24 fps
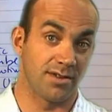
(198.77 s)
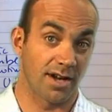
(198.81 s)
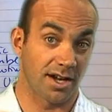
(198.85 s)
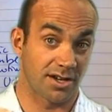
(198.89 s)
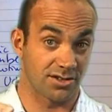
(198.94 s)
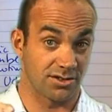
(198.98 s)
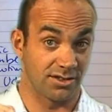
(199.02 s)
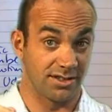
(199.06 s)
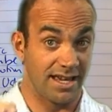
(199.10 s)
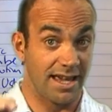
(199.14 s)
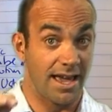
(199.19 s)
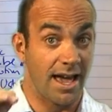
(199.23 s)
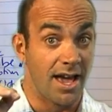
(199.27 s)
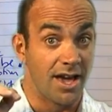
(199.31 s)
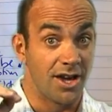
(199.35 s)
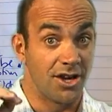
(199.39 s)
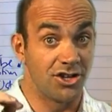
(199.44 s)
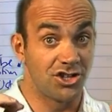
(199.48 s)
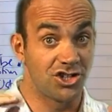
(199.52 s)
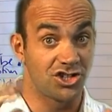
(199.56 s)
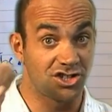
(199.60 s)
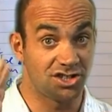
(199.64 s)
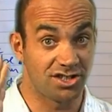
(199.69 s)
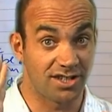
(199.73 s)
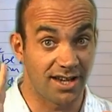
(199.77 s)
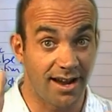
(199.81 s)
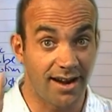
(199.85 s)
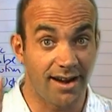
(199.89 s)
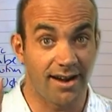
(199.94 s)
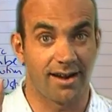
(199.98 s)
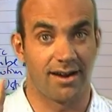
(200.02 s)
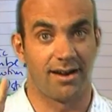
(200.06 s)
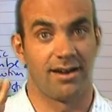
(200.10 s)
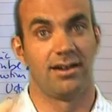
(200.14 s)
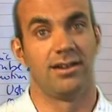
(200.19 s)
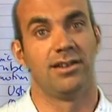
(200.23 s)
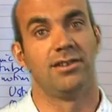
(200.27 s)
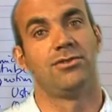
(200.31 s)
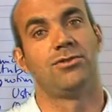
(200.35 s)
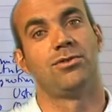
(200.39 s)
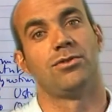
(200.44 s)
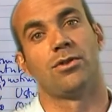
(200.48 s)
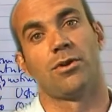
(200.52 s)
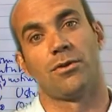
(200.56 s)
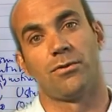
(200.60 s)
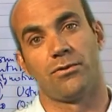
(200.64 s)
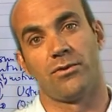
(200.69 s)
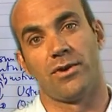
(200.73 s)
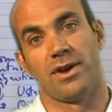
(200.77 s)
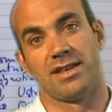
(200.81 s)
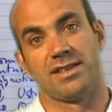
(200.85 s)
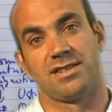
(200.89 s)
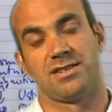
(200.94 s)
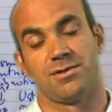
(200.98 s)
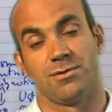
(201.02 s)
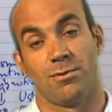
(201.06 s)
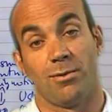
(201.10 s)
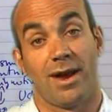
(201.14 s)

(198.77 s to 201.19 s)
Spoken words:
you actually share to your friends.